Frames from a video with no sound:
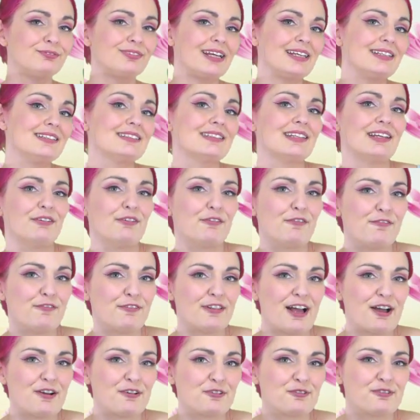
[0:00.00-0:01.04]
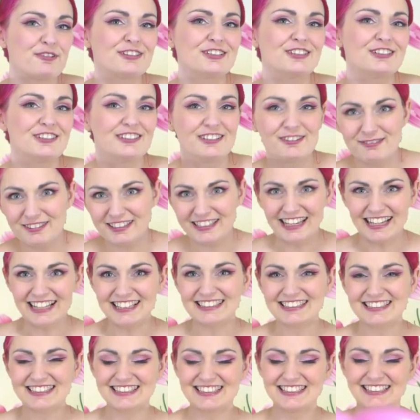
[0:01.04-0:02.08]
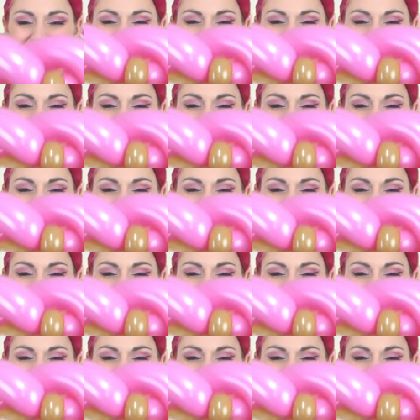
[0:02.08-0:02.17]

instead of flower, we'll do something else.